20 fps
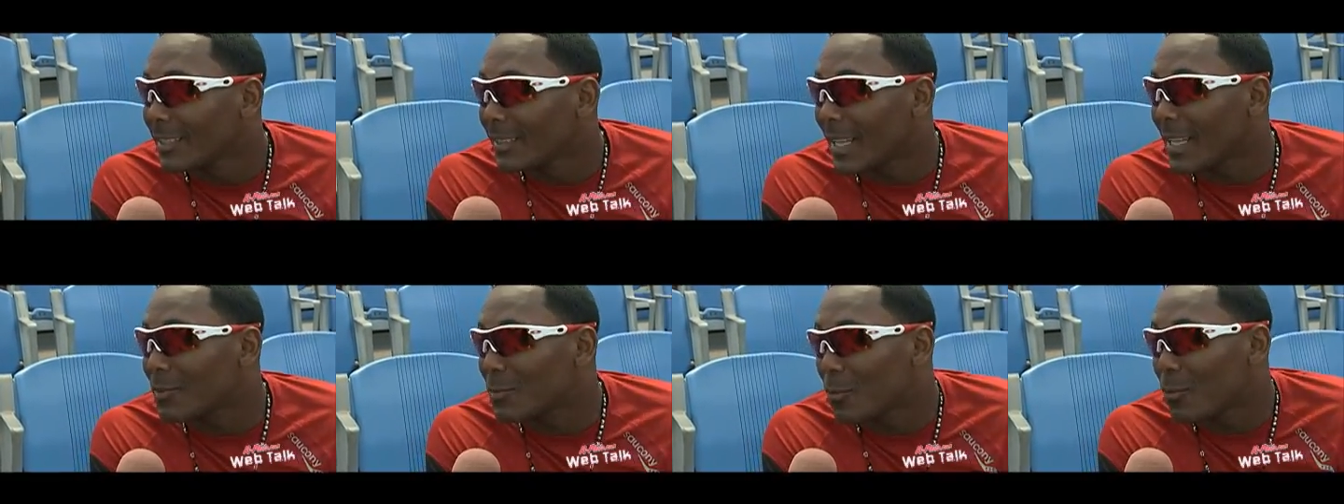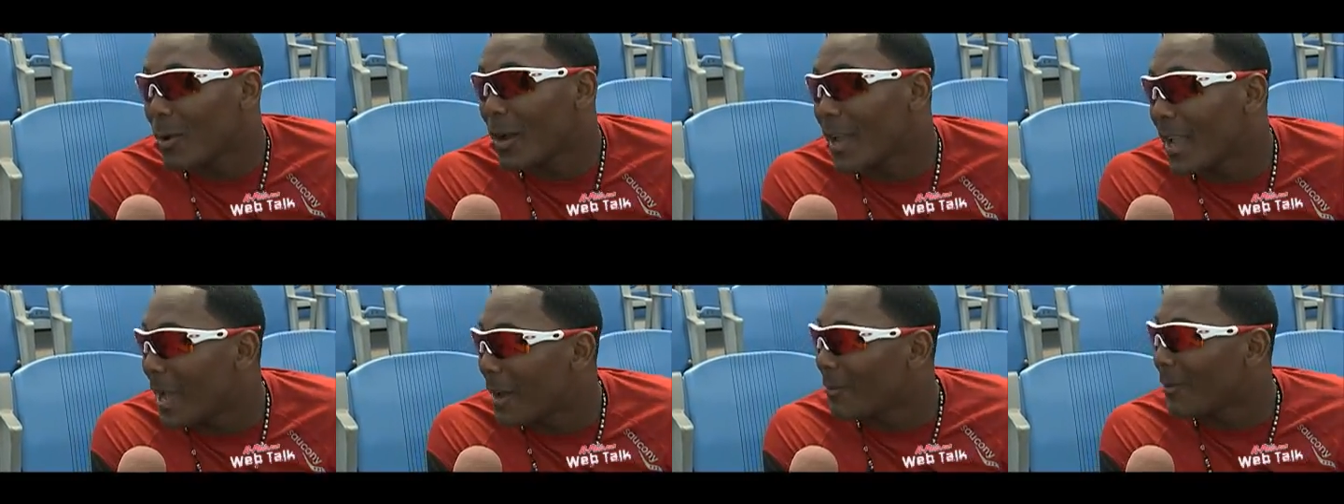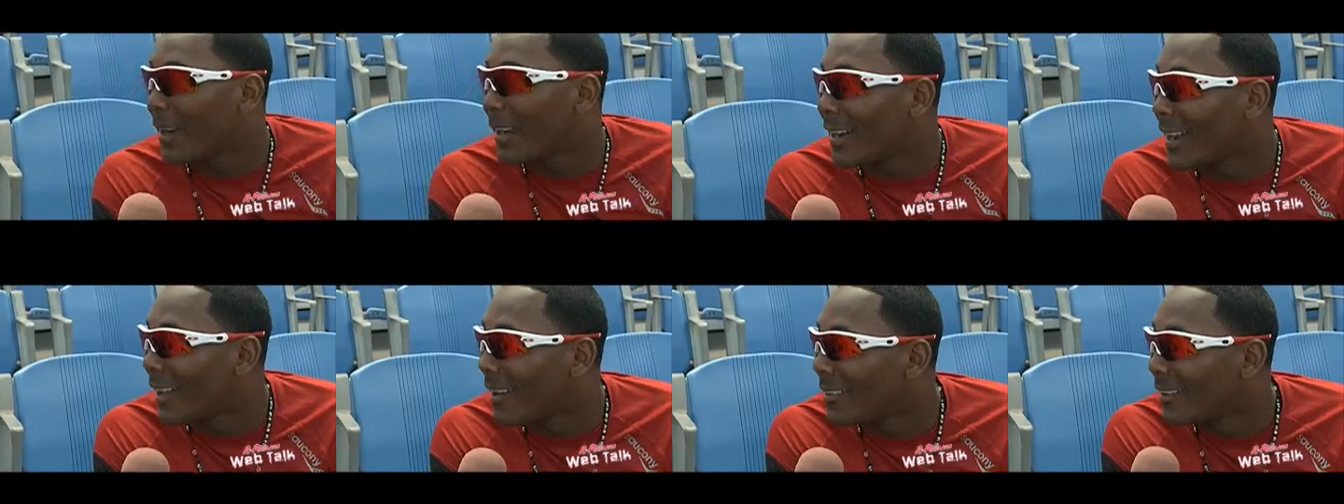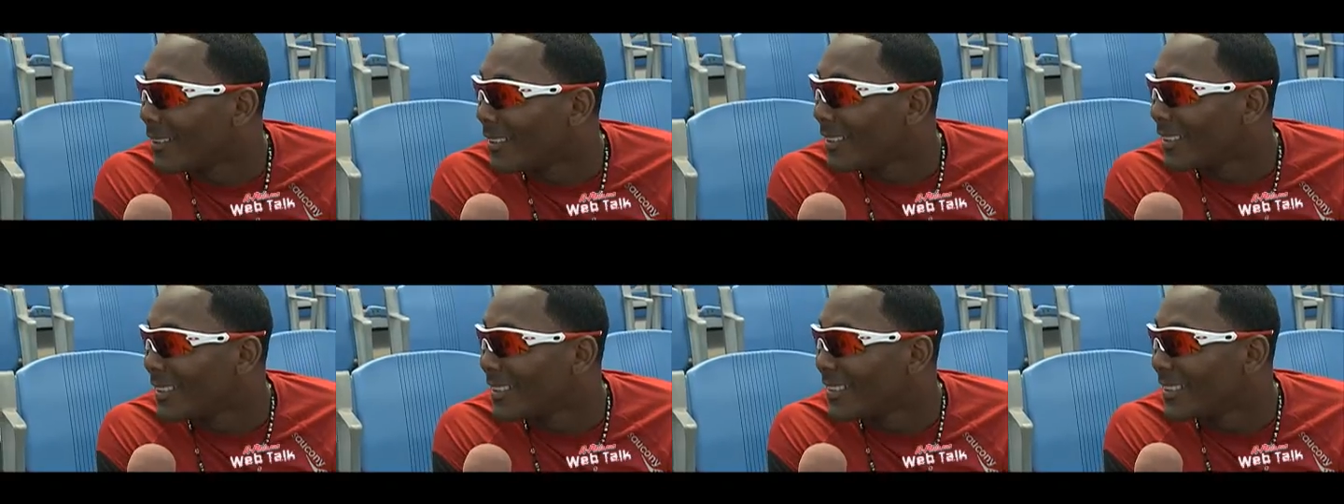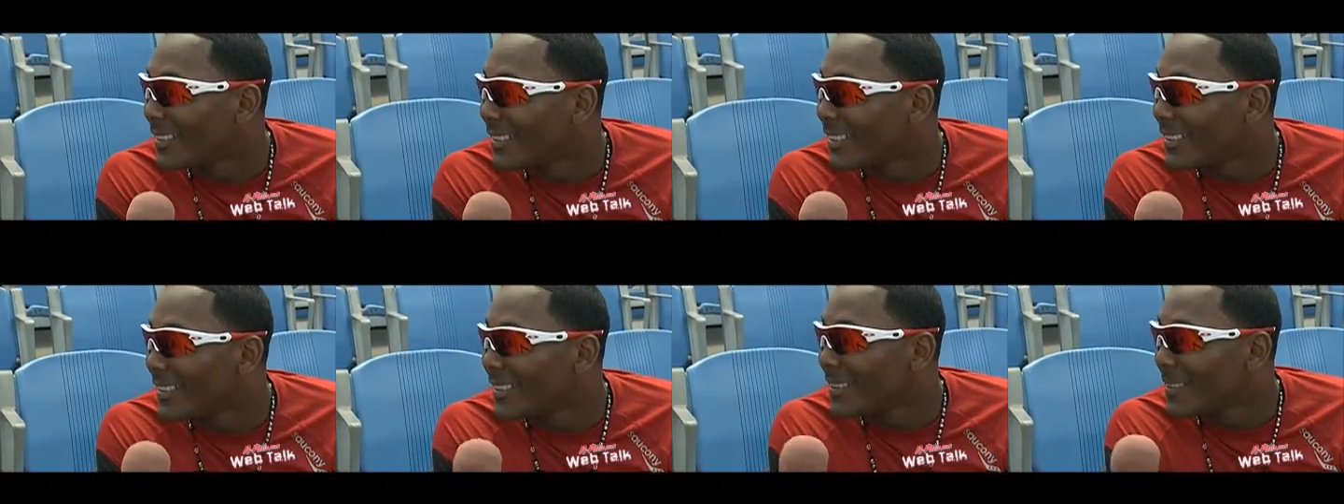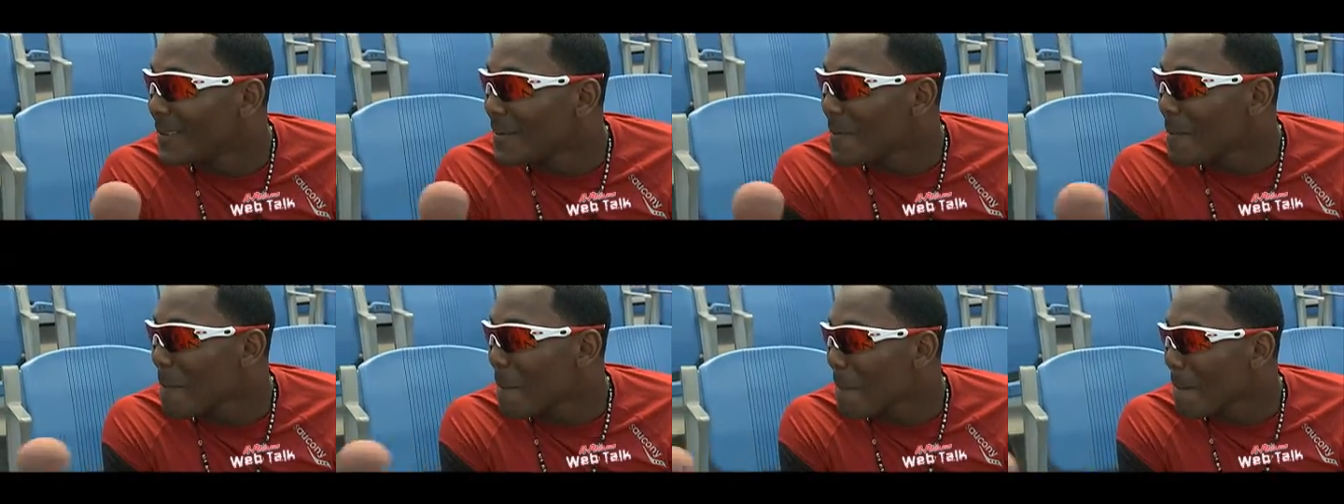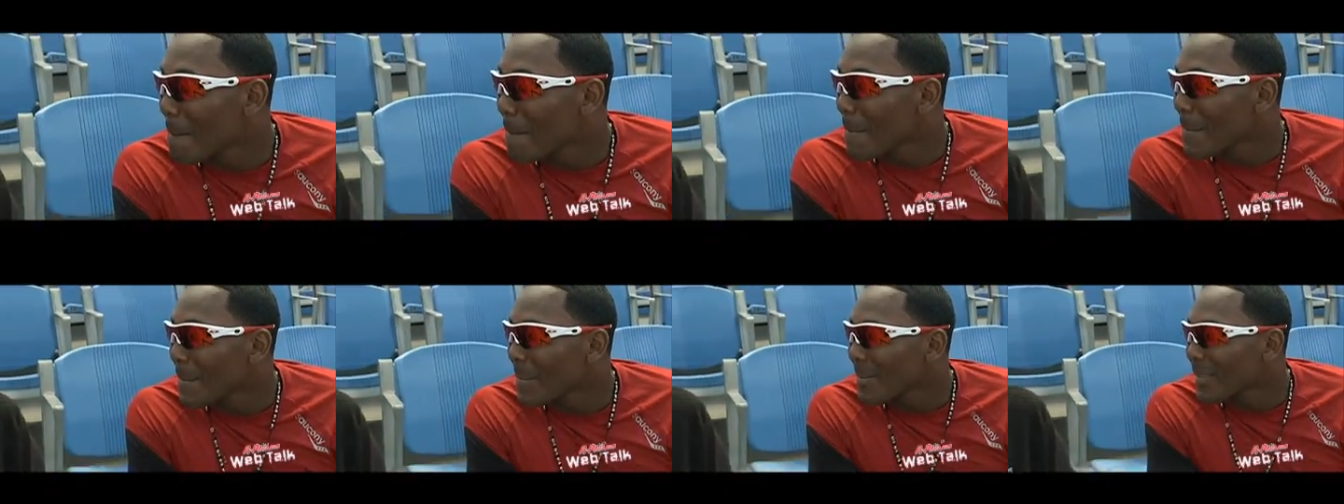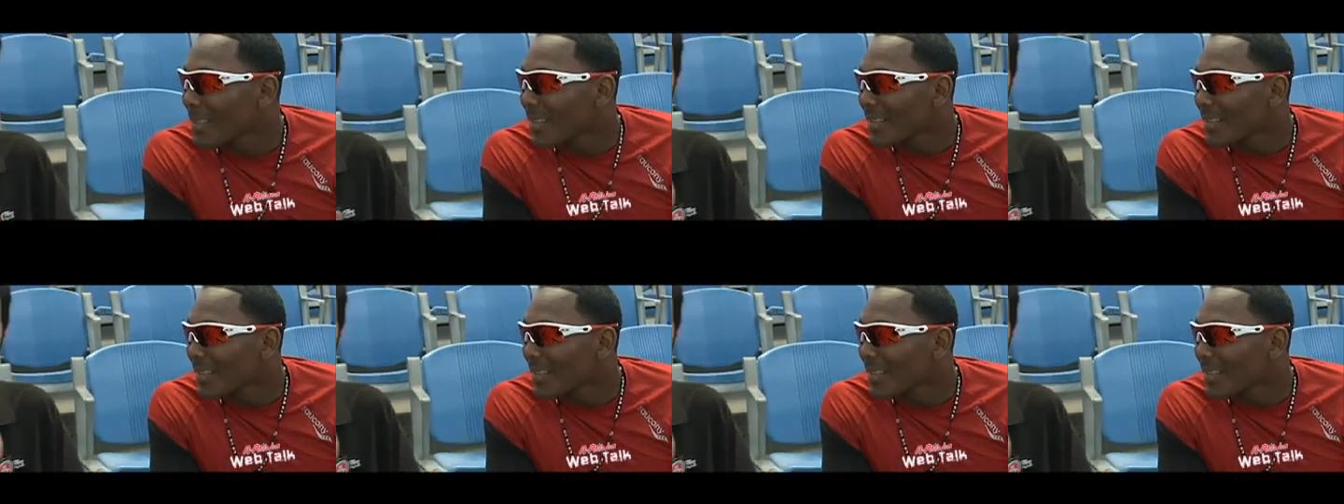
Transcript: that's who I am right now Miguel